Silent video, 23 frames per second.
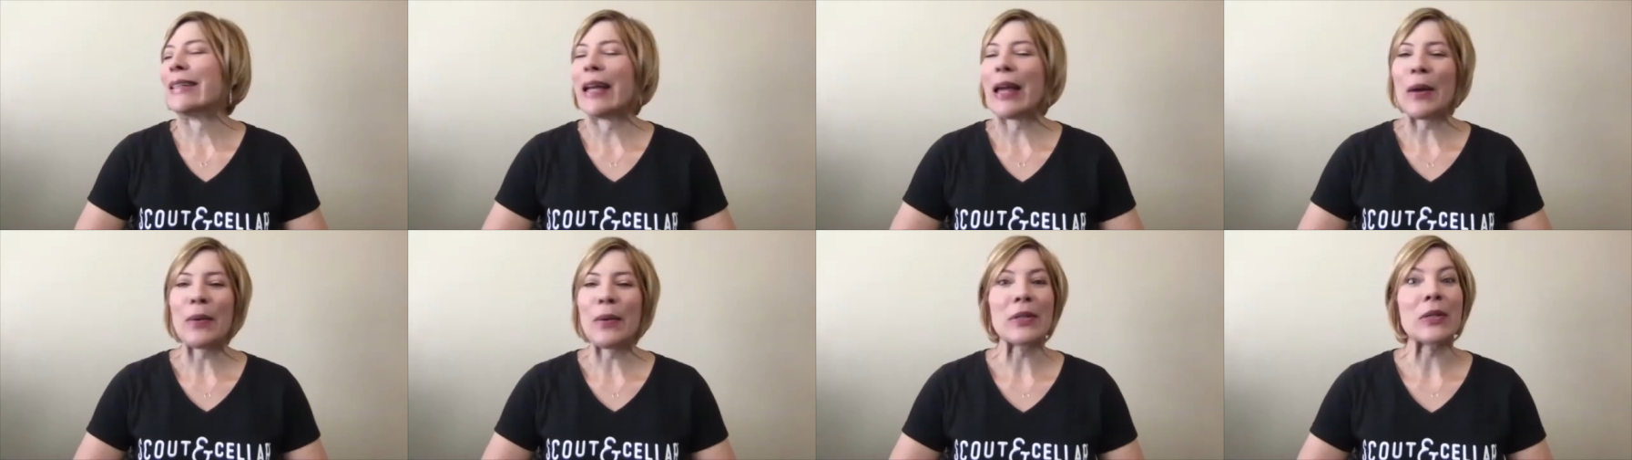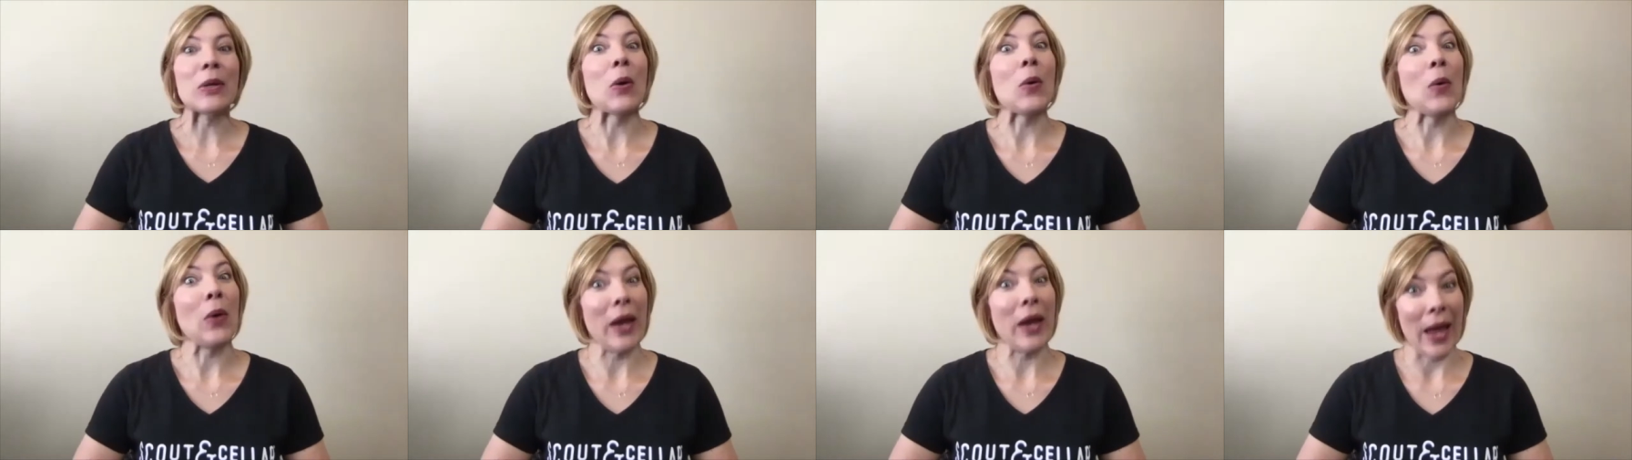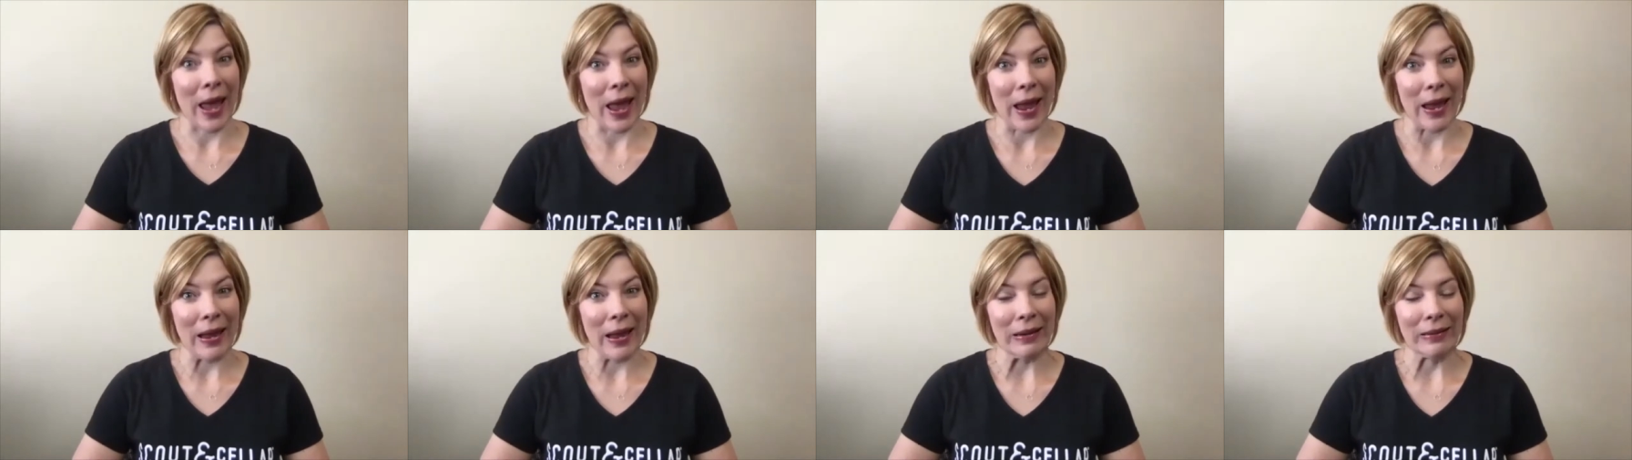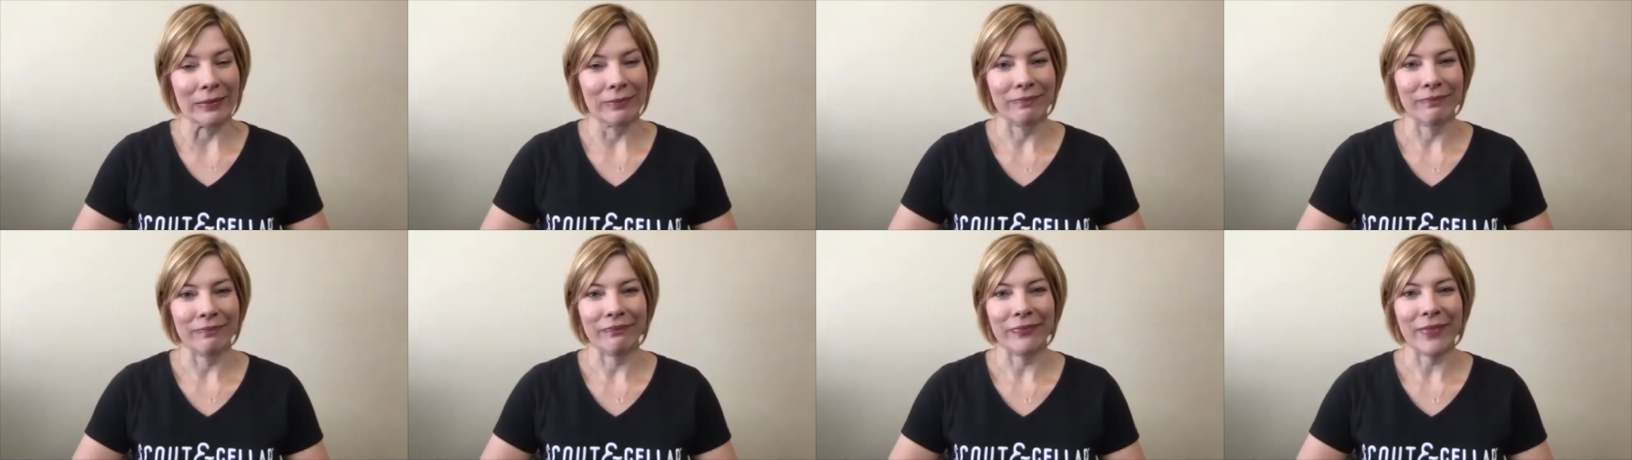it was okay.
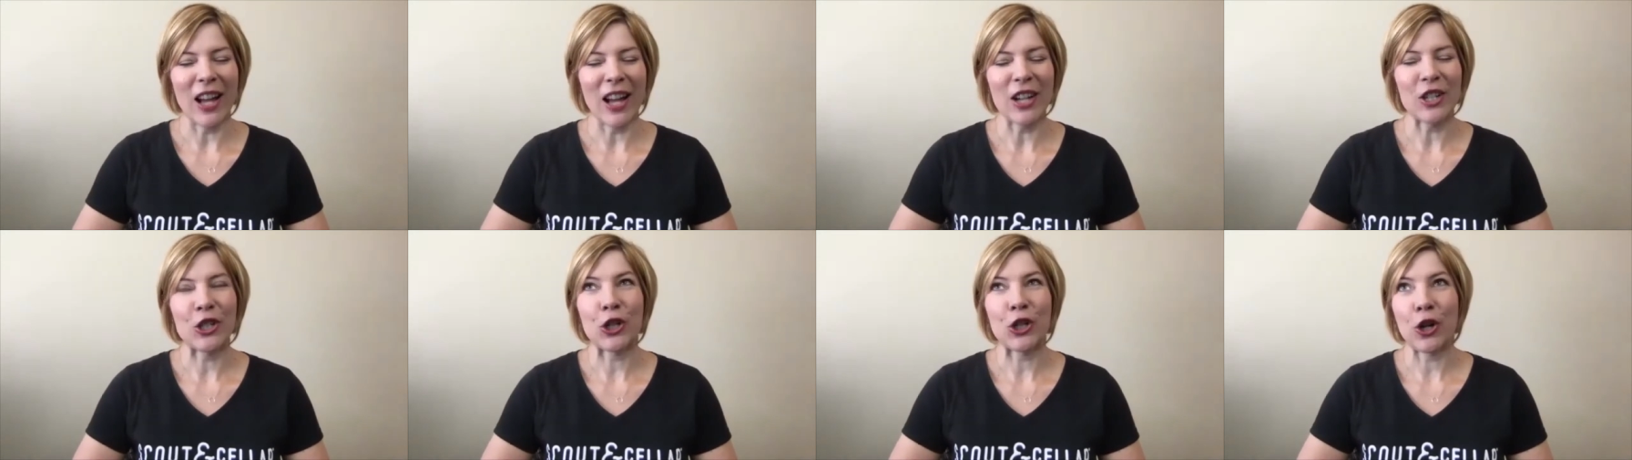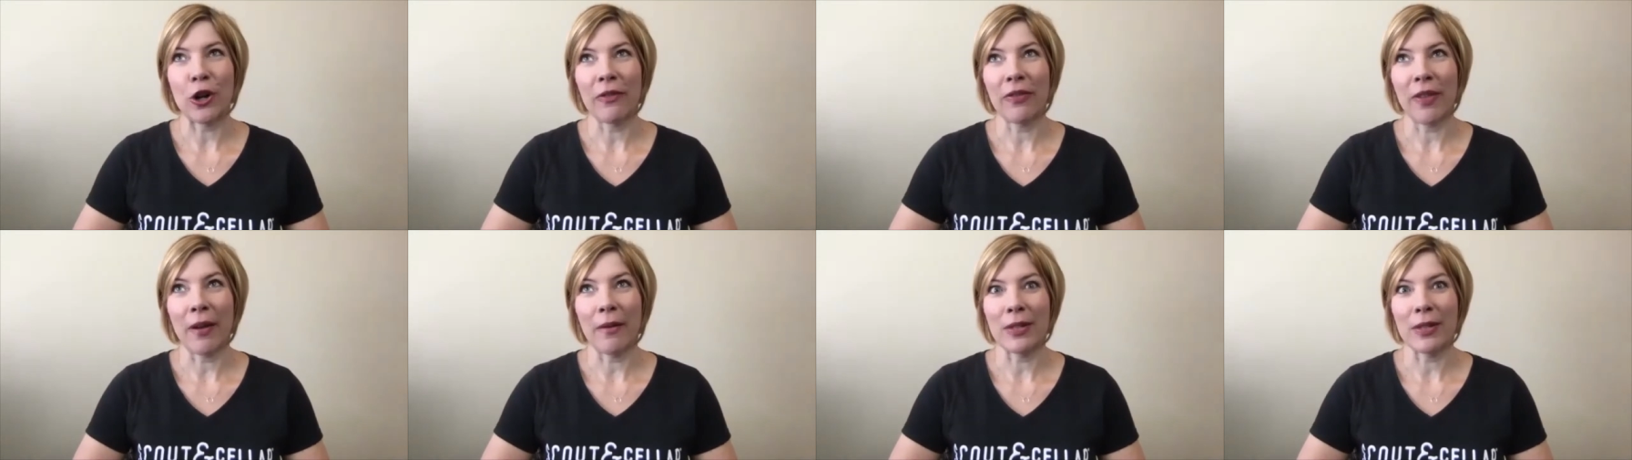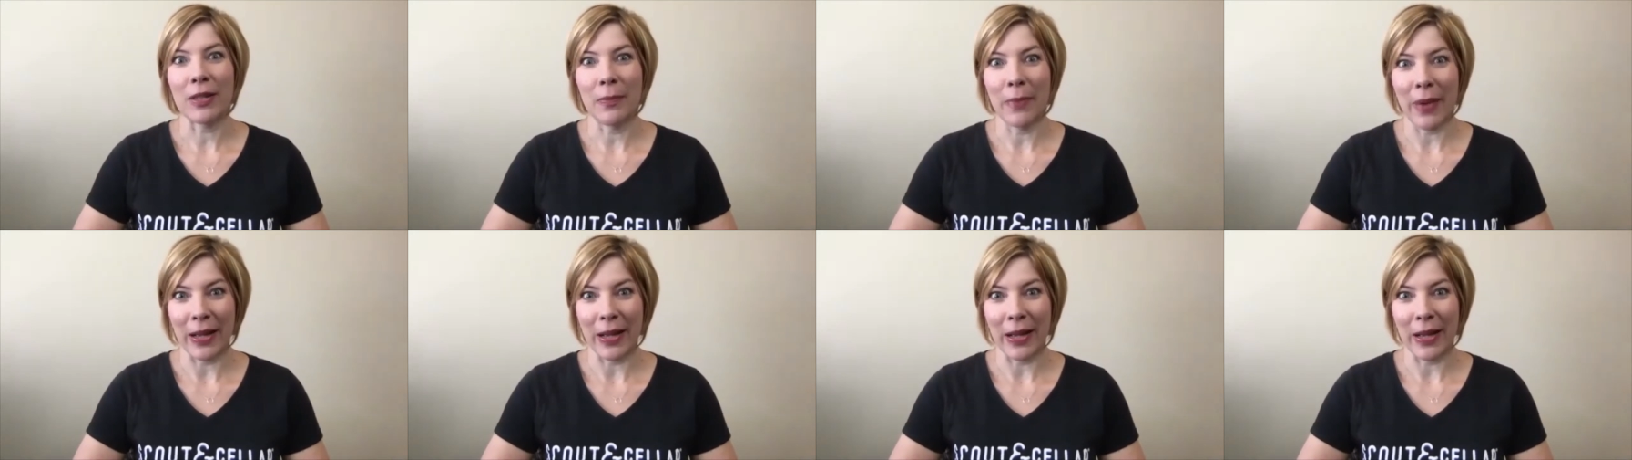Not sure if that was the